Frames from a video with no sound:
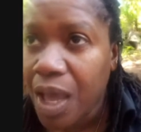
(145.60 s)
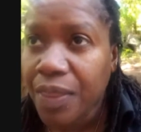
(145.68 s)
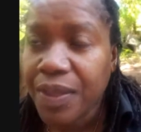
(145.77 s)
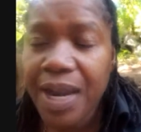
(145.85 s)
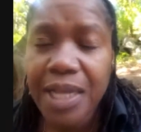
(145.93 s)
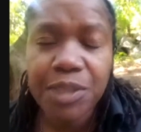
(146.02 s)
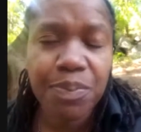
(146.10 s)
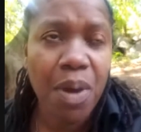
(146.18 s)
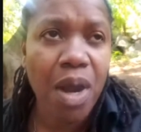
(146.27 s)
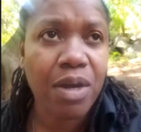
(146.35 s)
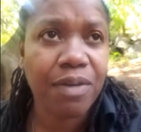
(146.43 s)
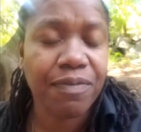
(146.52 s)
The next
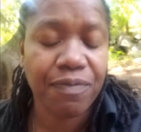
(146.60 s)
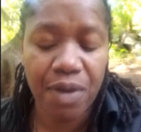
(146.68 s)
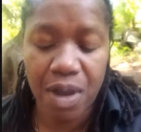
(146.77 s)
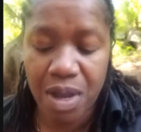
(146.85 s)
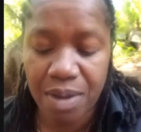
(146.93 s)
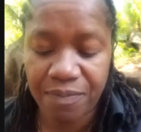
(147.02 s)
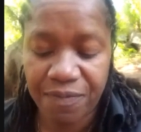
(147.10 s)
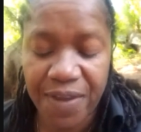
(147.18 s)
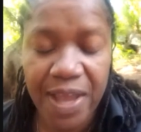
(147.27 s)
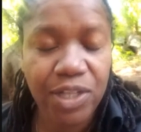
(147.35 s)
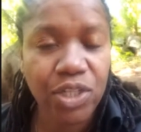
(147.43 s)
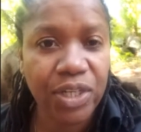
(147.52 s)
part of
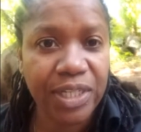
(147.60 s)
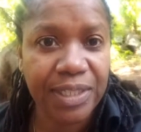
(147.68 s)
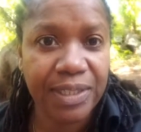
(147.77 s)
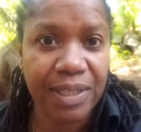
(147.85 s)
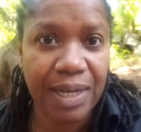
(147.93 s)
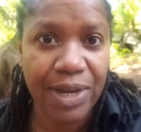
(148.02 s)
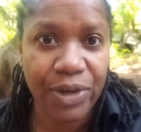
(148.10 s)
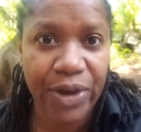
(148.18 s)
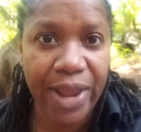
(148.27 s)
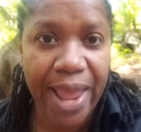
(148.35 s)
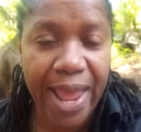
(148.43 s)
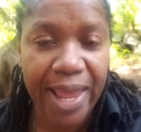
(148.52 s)
failure is the letter
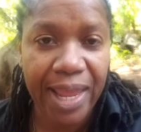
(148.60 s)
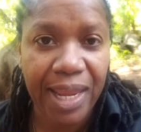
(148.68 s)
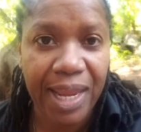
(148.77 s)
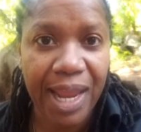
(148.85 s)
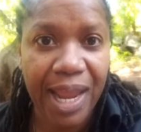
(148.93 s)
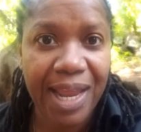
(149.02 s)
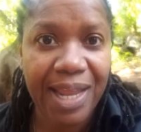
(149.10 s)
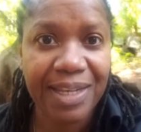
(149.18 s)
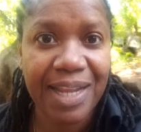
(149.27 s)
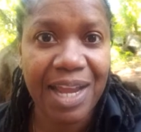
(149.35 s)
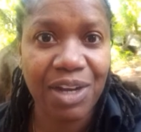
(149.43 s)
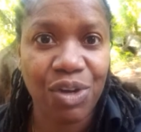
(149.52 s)
A and
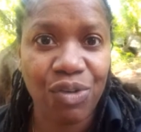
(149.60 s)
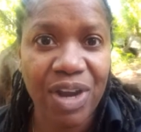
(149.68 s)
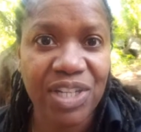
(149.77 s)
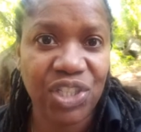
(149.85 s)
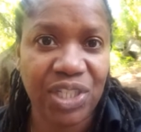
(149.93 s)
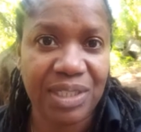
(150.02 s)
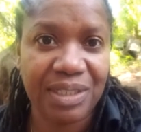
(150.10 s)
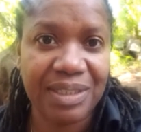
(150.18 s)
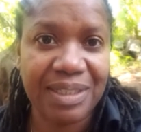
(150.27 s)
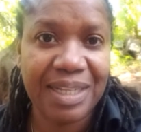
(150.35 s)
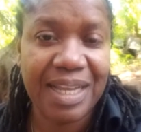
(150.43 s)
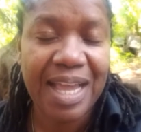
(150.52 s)
aggression.
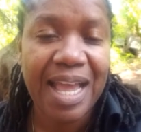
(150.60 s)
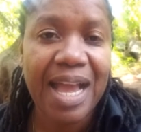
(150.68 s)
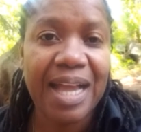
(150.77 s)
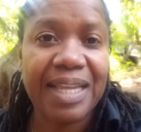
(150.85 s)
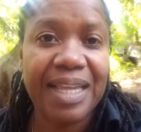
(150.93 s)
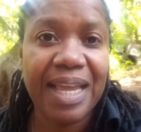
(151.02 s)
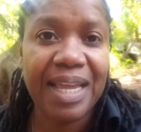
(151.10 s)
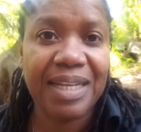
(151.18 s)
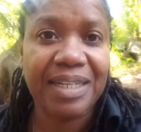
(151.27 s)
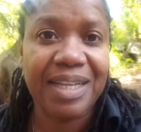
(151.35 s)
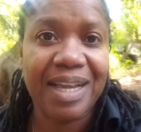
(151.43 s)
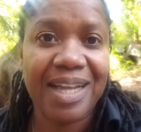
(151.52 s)

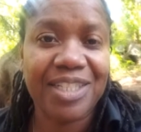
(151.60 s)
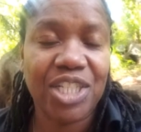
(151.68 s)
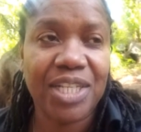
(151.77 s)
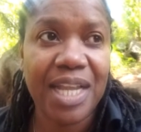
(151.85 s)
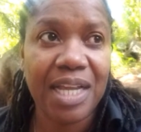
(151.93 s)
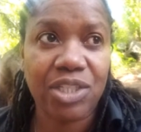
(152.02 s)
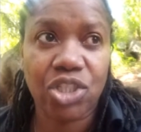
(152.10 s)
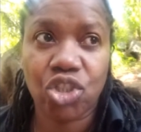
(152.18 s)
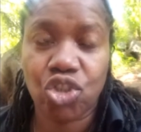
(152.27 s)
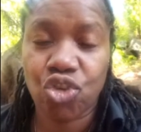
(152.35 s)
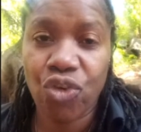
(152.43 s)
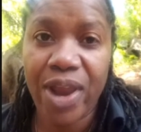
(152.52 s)
Again, a
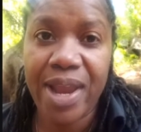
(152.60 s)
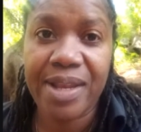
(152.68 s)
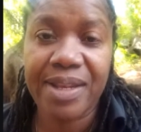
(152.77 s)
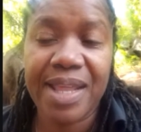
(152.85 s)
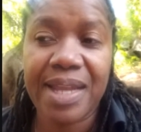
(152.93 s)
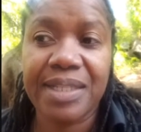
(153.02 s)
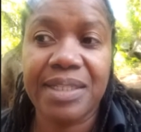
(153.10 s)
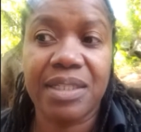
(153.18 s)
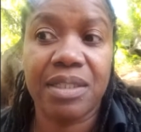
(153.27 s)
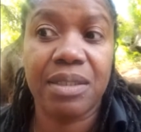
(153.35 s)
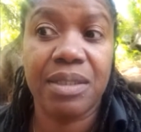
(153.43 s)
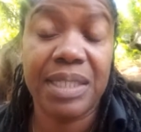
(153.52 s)
trait that
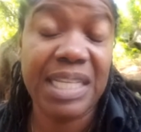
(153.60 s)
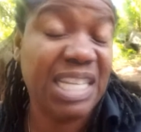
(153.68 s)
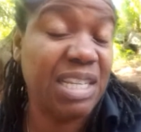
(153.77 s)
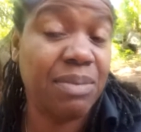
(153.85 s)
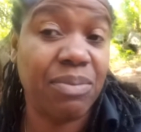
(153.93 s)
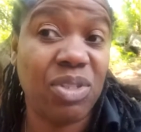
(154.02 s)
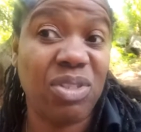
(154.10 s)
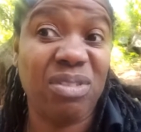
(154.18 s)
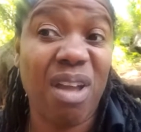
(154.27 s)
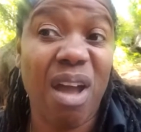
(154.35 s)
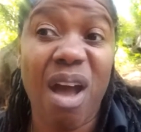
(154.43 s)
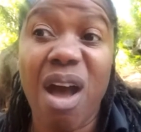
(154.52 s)
is deemed
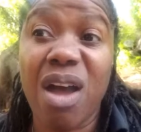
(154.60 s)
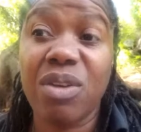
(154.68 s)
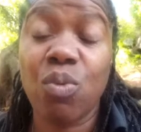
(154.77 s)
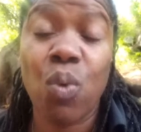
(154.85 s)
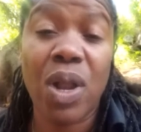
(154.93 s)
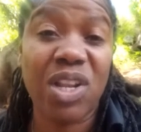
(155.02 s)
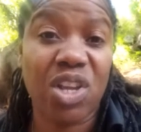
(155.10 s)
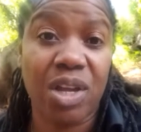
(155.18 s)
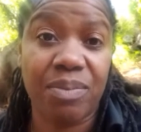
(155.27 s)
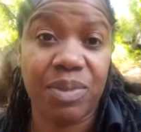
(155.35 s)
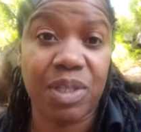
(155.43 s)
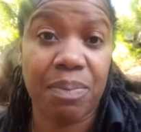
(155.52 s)

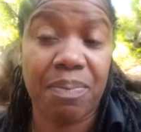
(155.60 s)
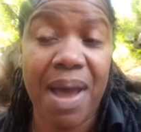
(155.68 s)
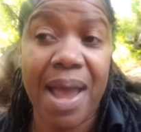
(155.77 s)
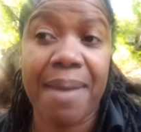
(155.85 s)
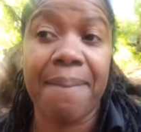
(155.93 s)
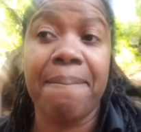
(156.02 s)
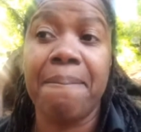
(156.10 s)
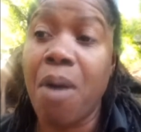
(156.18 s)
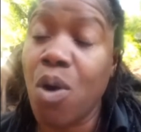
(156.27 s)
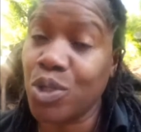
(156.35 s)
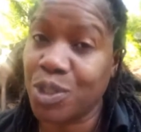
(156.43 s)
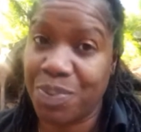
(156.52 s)
unwelcomed by
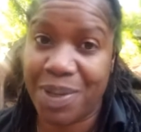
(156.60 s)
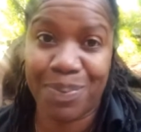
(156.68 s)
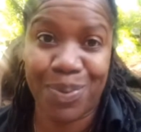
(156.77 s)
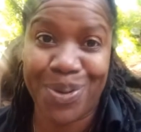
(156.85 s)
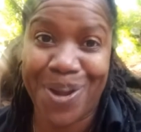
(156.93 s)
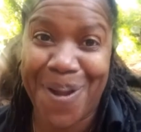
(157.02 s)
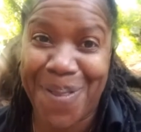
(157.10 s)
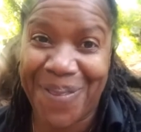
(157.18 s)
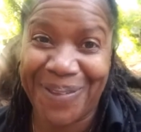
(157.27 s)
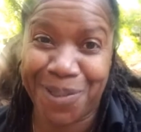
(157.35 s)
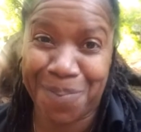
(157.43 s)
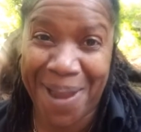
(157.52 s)
most people on
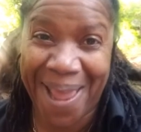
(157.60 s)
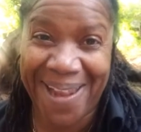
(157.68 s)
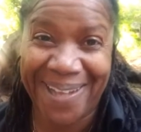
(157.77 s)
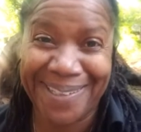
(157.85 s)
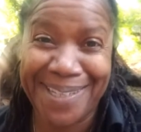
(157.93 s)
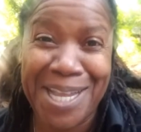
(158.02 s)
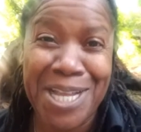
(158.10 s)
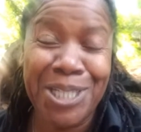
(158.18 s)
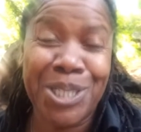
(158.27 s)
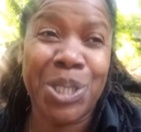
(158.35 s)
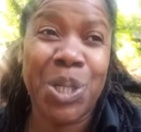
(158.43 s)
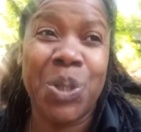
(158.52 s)
this planet.
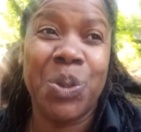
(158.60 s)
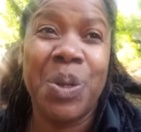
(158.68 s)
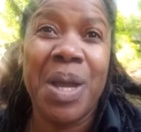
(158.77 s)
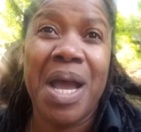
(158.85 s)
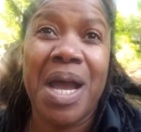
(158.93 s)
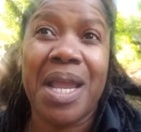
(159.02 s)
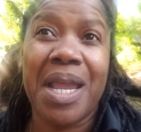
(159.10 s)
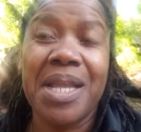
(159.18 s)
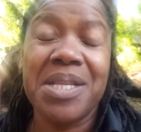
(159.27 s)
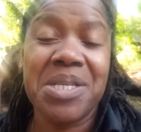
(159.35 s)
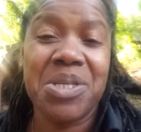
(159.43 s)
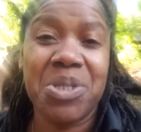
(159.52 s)
So I hate
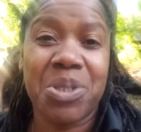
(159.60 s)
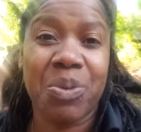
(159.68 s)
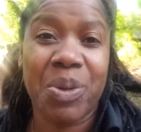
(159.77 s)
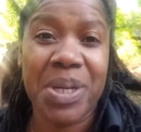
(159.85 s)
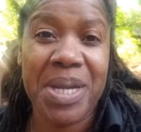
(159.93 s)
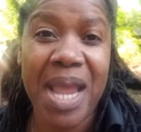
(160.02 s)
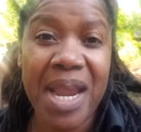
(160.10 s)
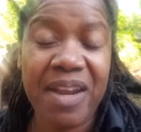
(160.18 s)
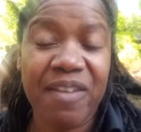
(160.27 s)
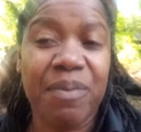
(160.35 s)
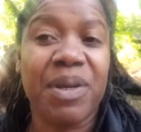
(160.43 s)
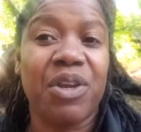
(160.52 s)
to use the word
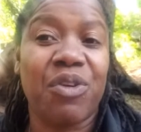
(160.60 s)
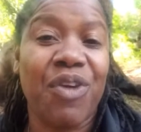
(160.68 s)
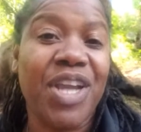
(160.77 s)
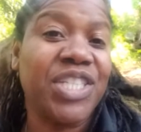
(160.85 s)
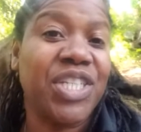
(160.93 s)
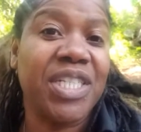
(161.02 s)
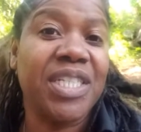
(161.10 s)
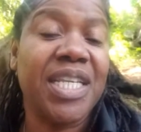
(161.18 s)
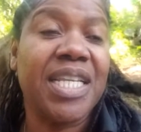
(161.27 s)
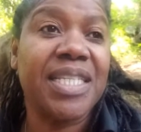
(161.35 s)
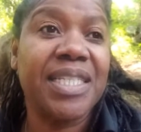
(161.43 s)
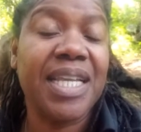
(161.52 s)
negative, but aggression
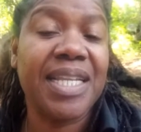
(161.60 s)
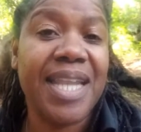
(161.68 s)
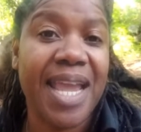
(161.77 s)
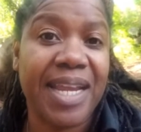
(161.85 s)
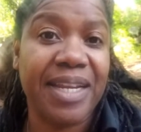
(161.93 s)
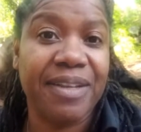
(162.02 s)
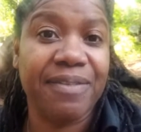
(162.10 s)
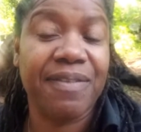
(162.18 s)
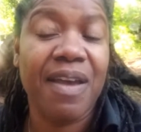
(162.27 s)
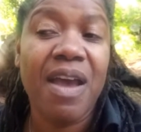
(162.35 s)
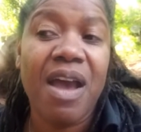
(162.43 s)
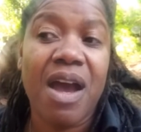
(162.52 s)
is a negative
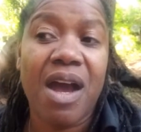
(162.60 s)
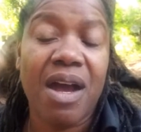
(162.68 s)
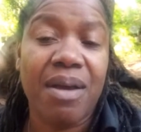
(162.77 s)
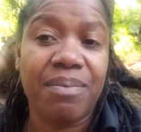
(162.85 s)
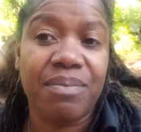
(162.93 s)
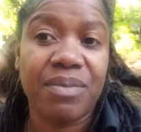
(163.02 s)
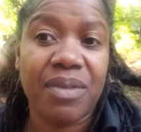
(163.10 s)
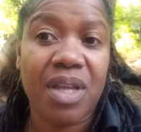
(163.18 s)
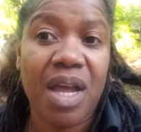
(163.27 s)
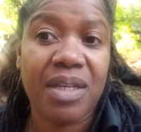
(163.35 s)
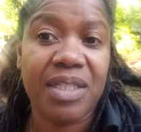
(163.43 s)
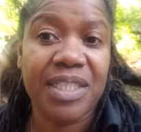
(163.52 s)

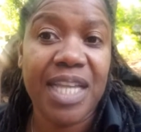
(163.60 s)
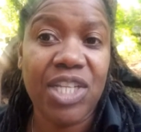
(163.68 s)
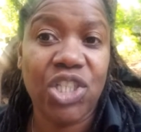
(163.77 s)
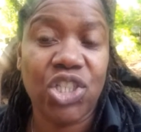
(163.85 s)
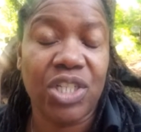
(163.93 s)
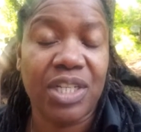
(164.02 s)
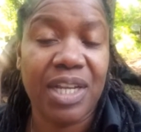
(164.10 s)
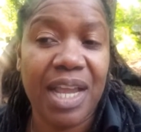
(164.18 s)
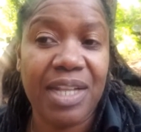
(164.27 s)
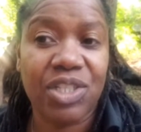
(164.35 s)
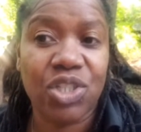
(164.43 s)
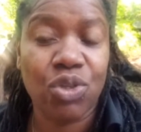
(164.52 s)
connotation,
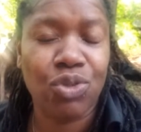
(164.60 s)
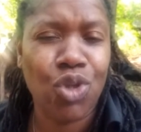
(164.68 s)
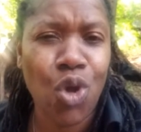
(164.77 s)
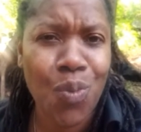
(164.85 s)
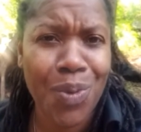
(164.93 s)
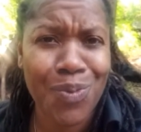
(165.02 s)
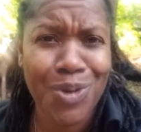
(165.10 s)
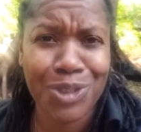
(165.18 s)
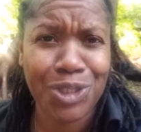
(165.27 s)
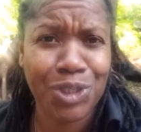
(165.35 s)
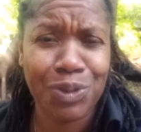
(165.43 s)
and so no one wants